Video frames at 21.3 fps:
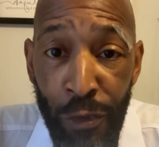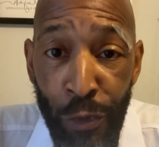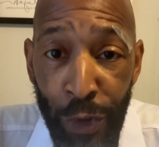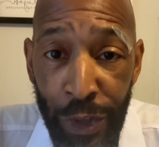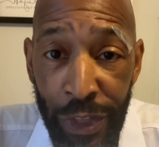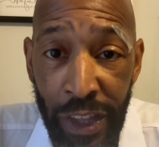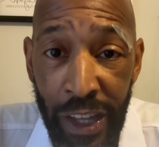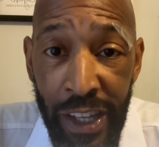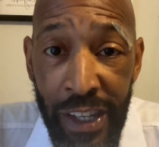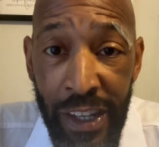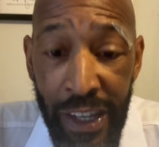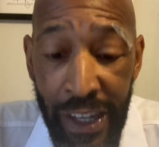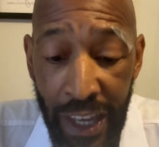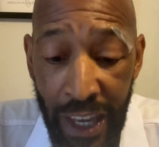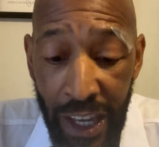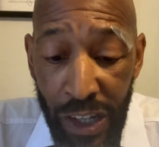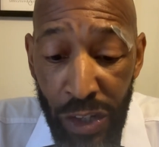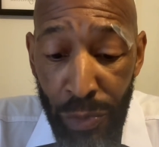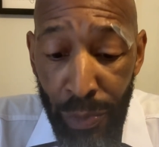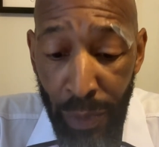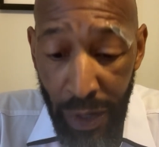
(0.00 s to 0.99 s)
within the
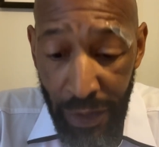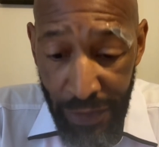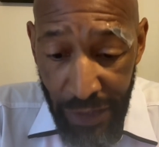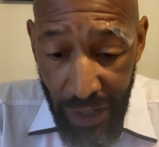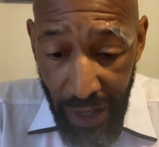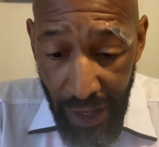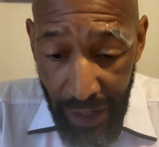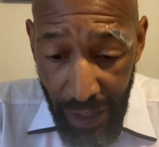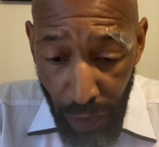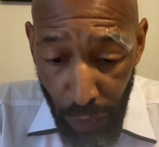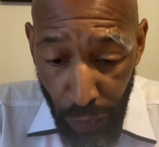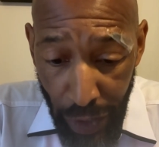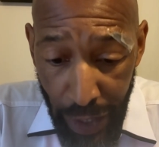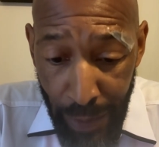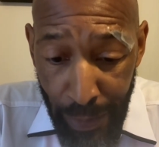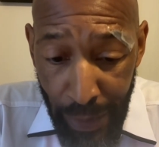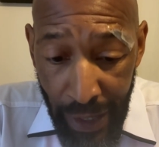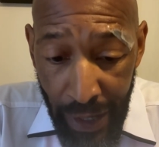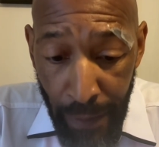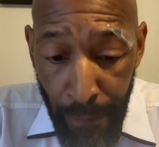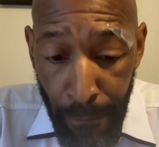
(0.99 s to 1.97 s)
Kingdom of Saudi
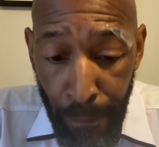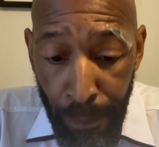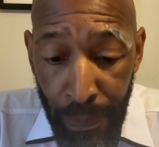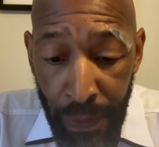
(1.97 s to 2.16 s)
Arabia?